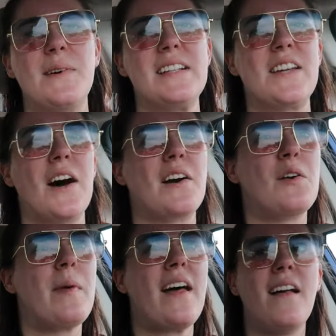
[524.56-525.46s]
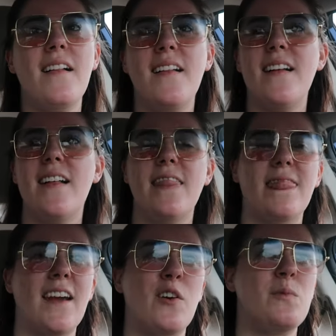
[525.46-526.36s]
So at Taco Bell,
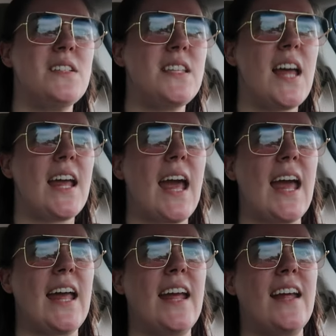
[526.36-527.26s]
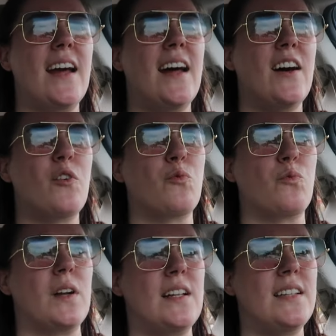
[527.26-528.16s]
there was like a
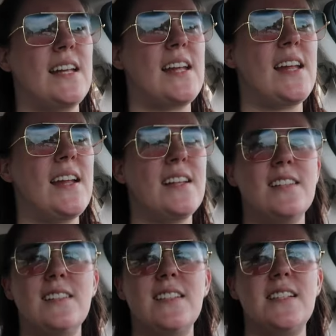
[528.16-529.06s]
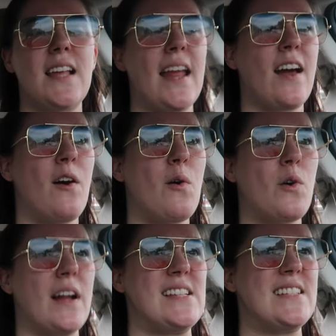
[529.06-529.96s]
really psycho
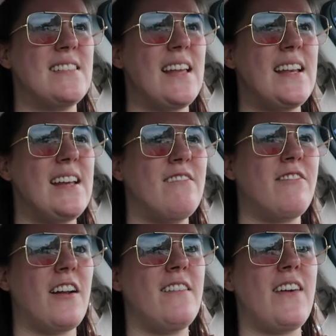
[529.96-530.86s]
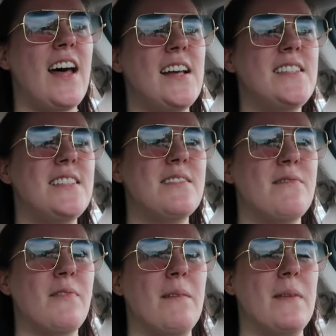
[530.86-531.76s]
crazy lady in front of us
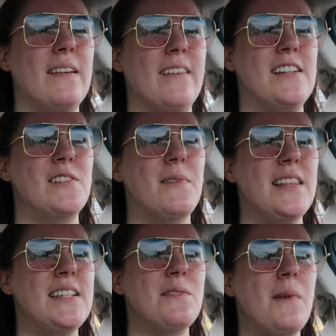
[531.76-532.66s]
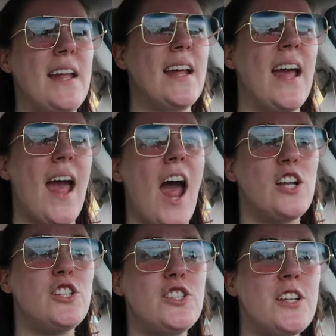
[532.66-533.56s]
when me and Rachel went this week.
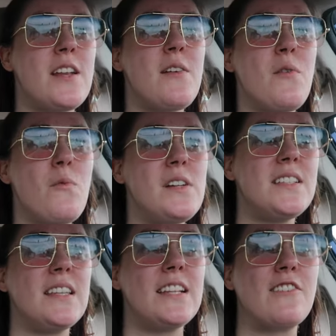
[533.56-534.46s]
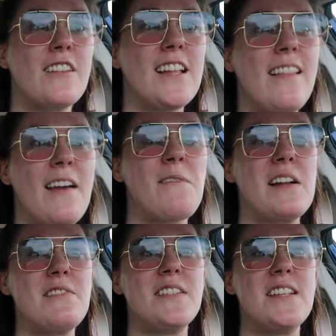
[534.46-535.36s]
She was literally like
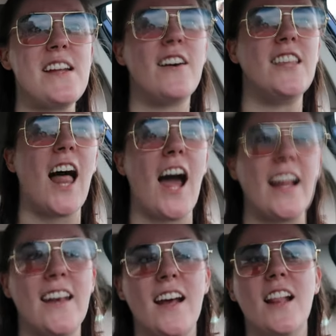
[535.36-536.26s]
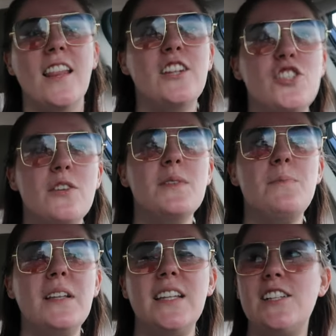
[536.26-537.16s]
what you see online. Like, she was
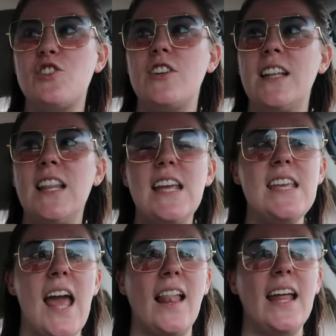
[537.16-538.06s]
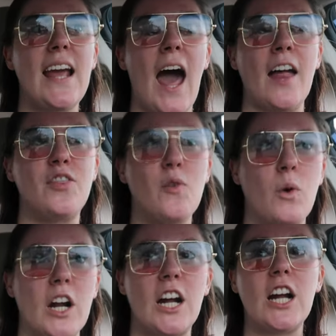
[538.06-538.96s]
belligerently yelling at the
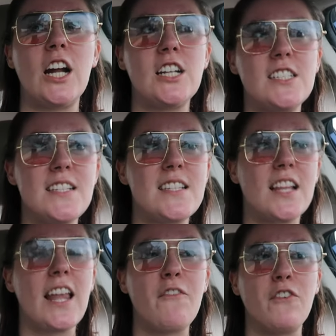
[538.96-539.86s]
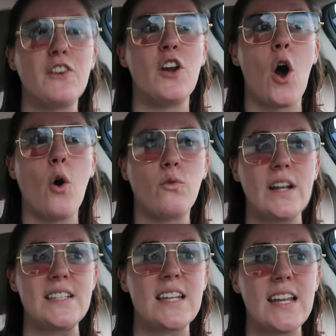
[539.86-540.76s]
workers, like for no
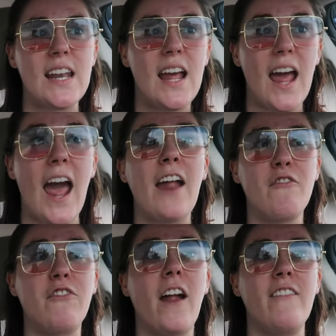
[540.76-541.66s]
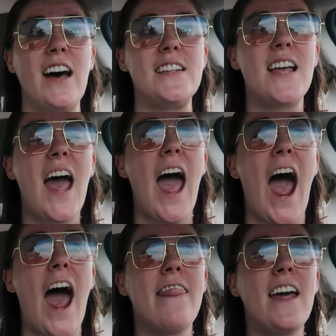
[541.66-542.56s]
reason, in front of us.
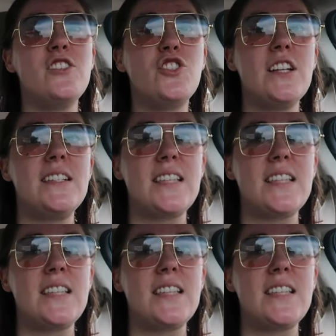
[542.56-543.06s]
And then she